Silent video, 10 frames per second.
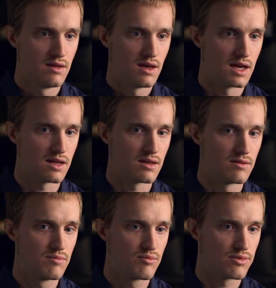I could
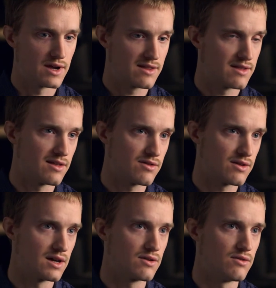break that
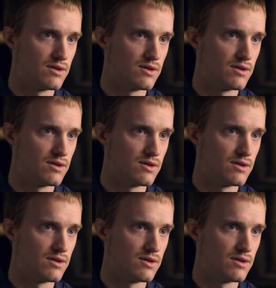cycle